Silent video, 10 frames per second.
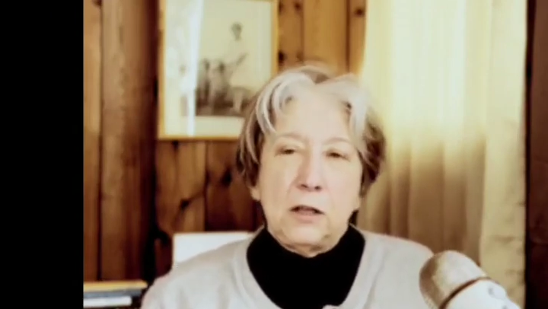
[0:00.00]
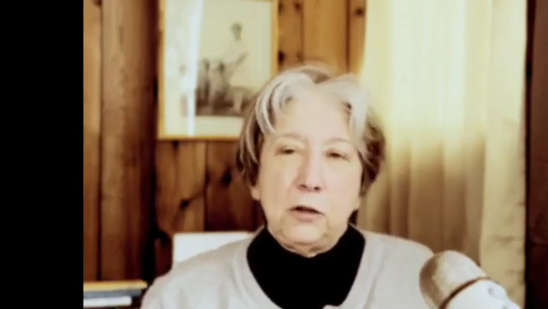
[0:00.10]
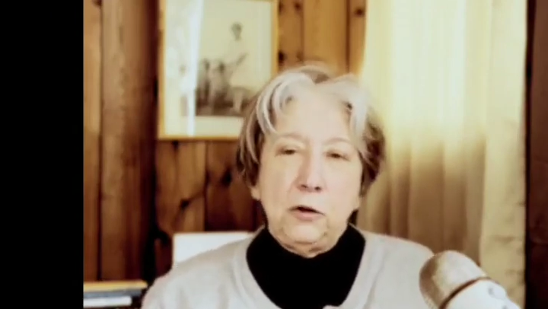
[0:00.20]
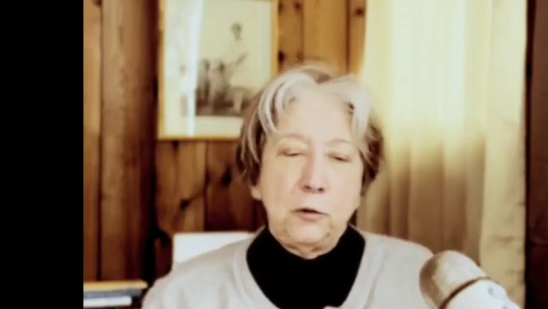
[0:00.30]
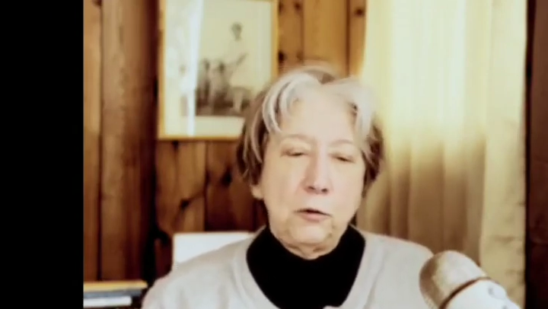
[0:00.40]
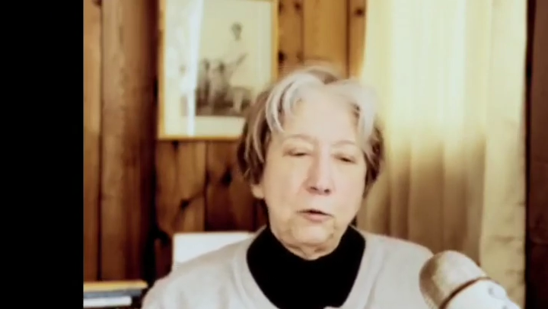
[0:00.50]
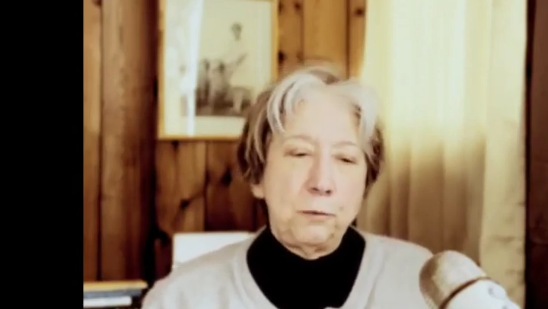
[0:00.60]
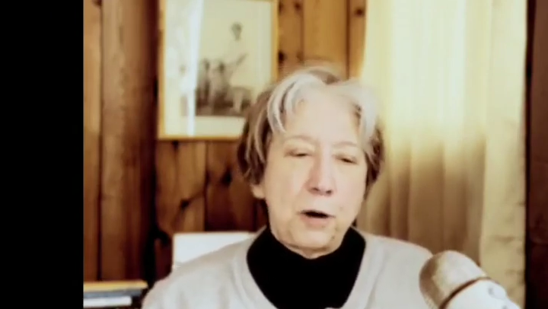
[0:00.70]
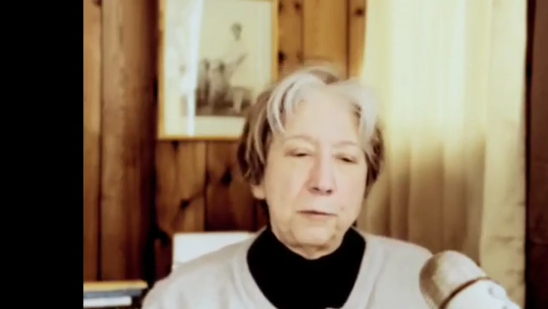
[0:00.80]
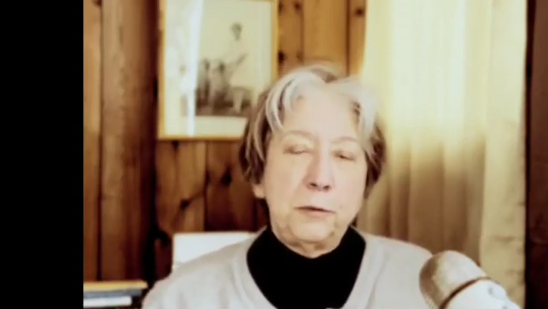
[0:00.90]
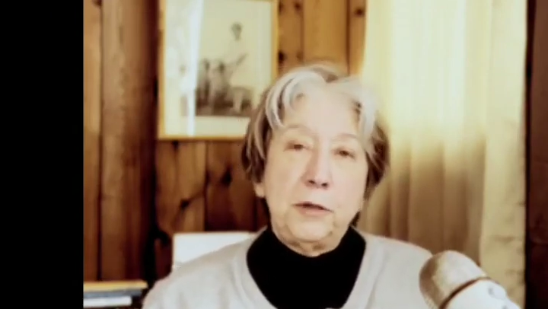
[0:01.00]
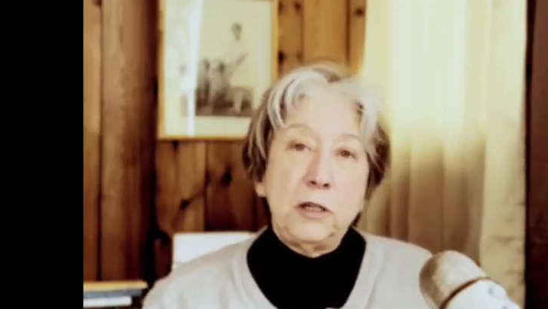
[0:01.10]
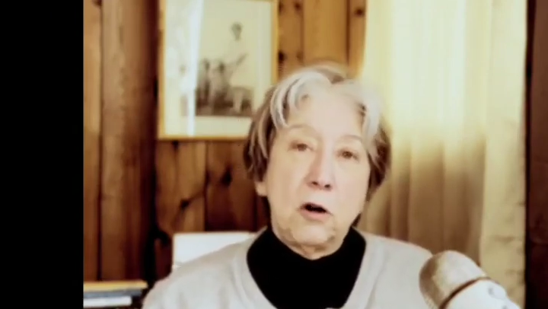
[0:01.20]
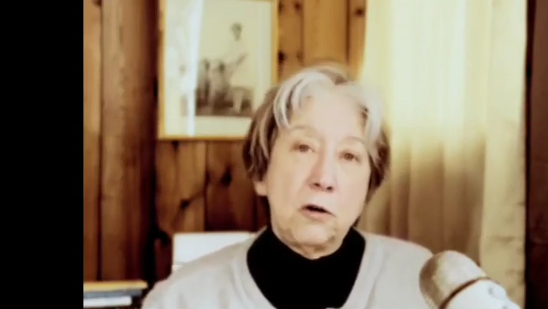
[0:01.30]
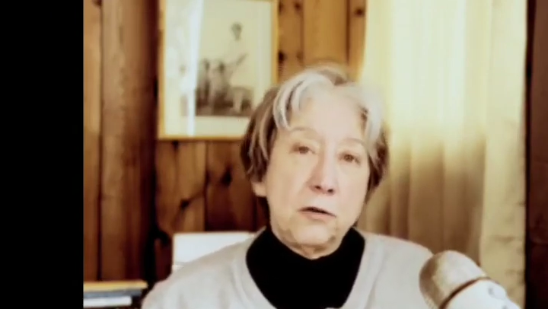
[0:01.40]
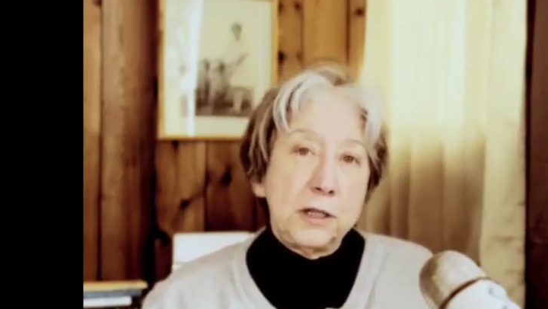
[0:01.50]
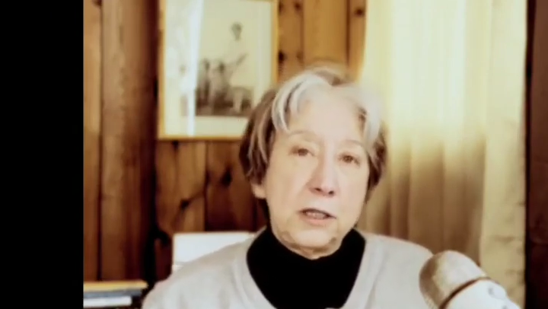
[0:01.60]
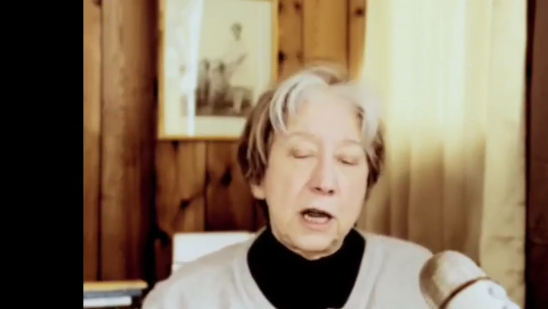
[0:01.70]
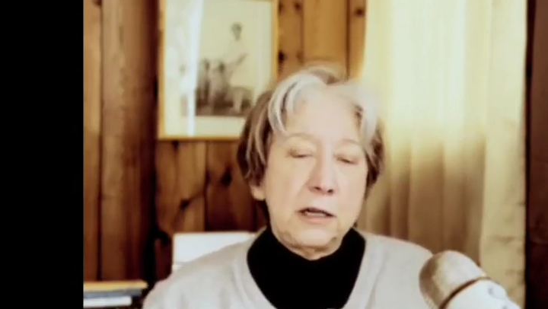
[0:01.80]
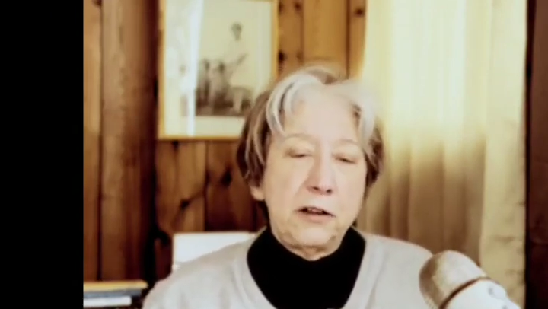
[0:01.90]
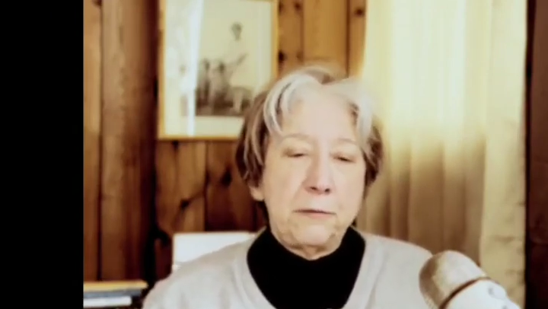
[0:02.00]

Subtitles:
You probably know the title